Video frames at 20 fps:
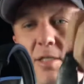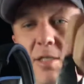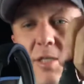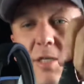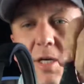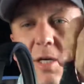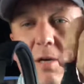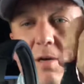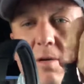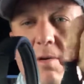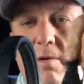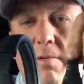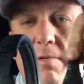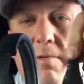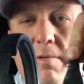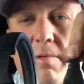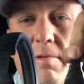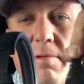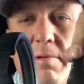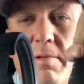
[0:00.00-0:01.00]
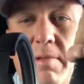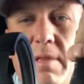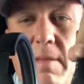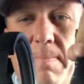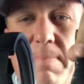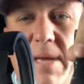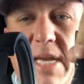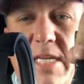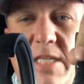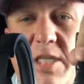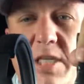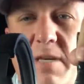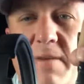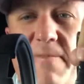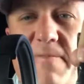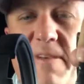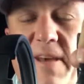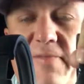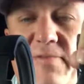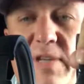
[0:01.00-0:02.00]
to the
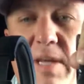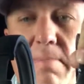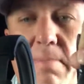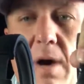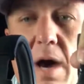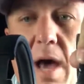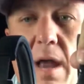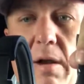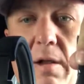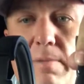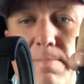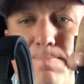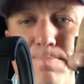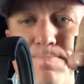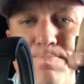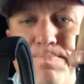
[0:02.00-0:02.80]
B250 model.